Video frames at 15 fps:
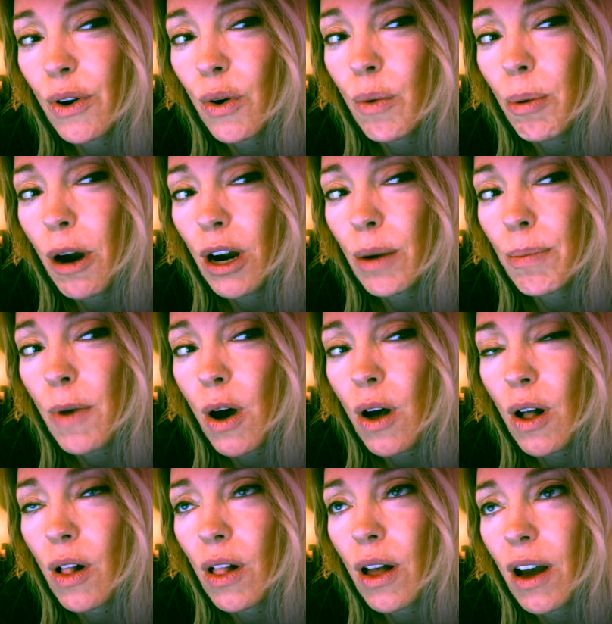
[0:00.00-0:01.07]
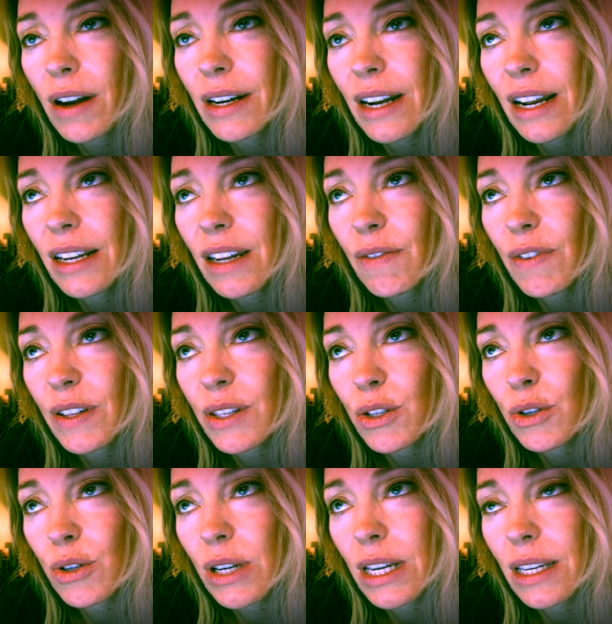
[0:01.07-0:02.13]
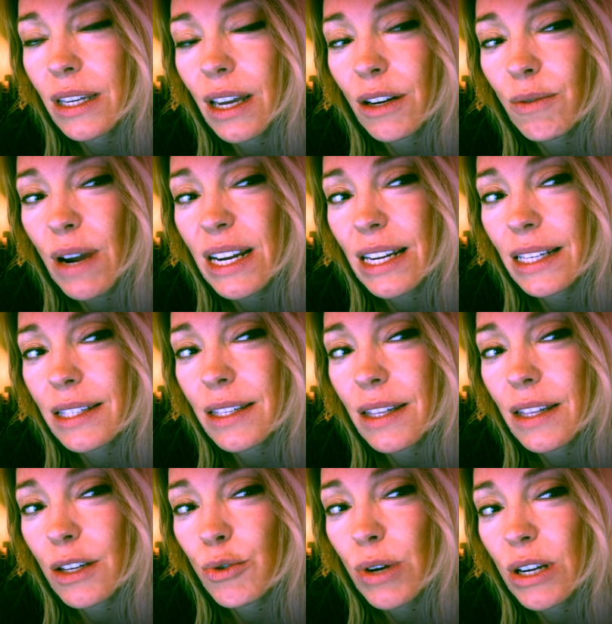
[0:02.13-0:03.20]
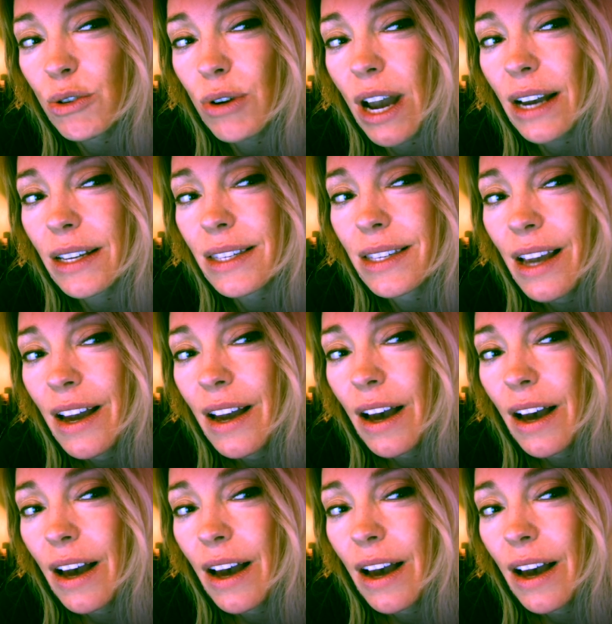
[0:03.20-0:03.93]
Oak Park Mall on 95th Street, kind of right next to the train tracks.